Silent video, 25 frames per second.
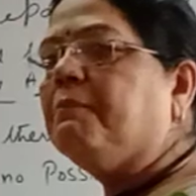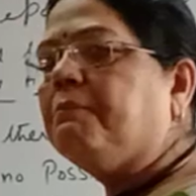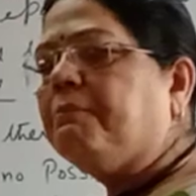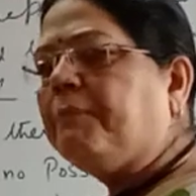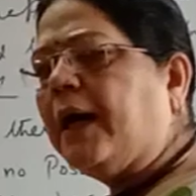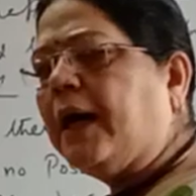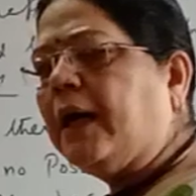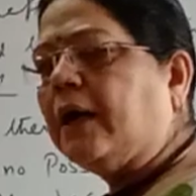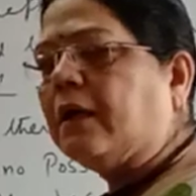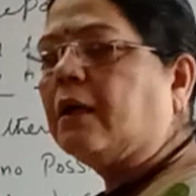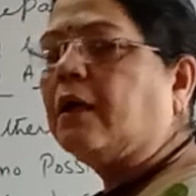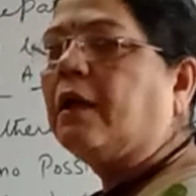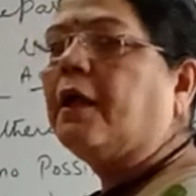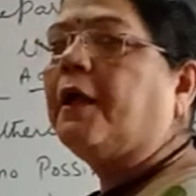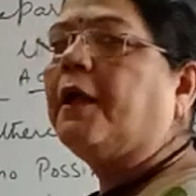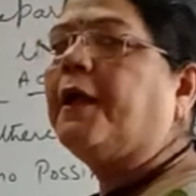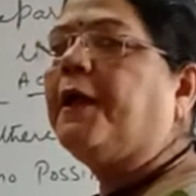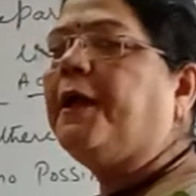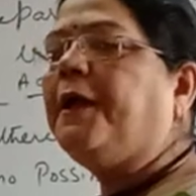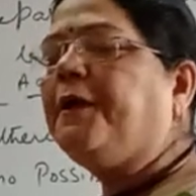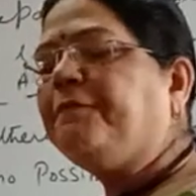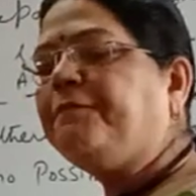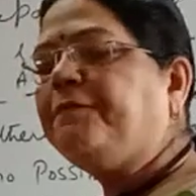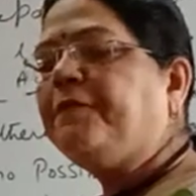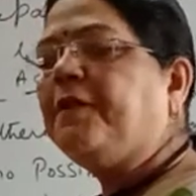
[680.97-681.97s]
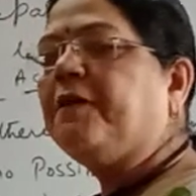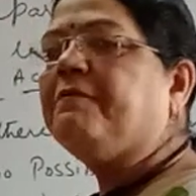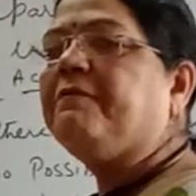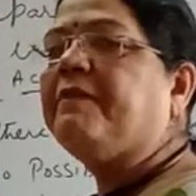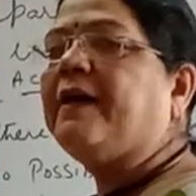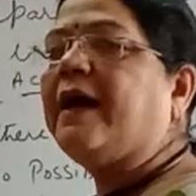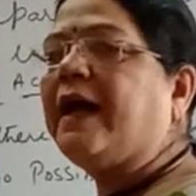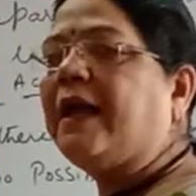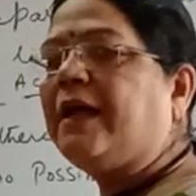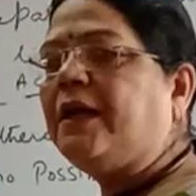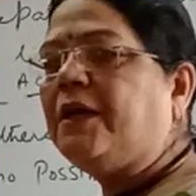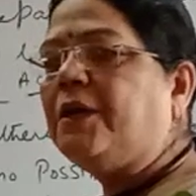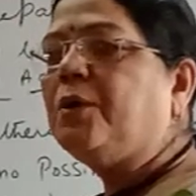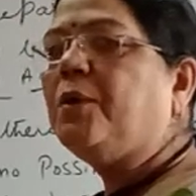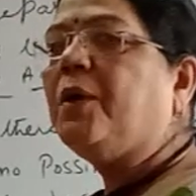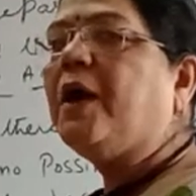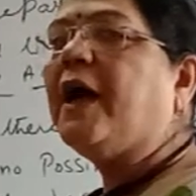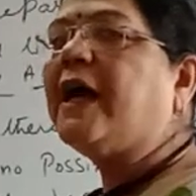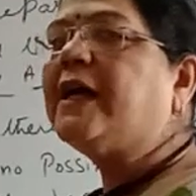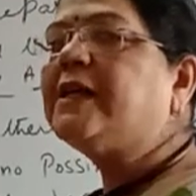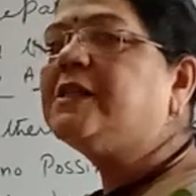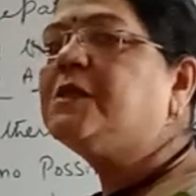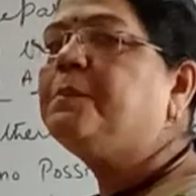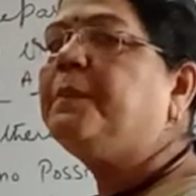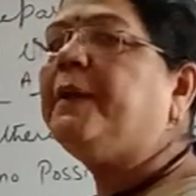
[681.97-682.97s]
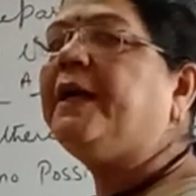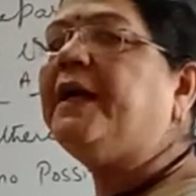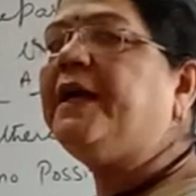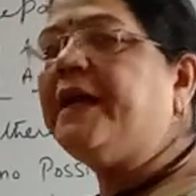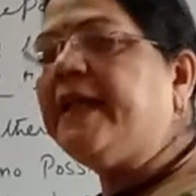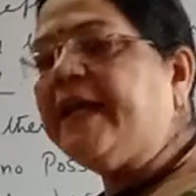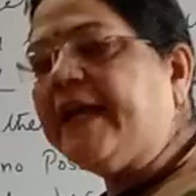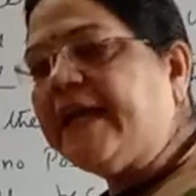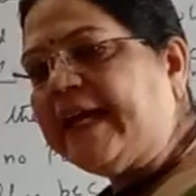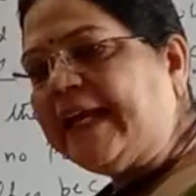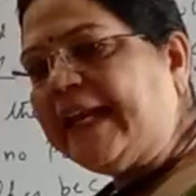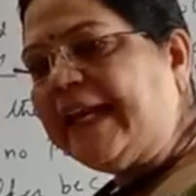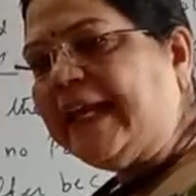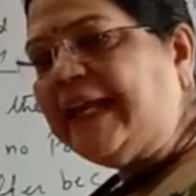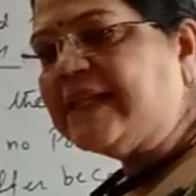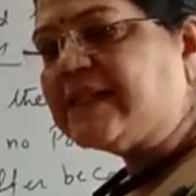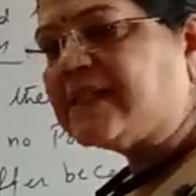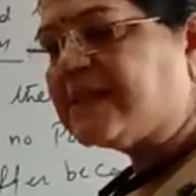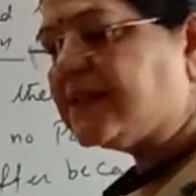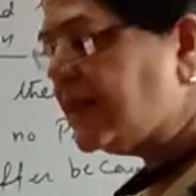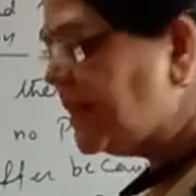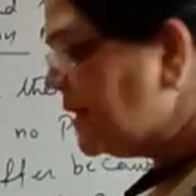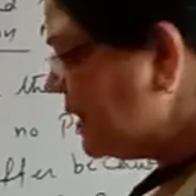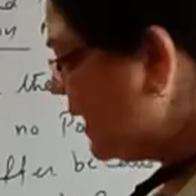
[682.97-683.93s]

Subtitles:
But if the value has been decreased,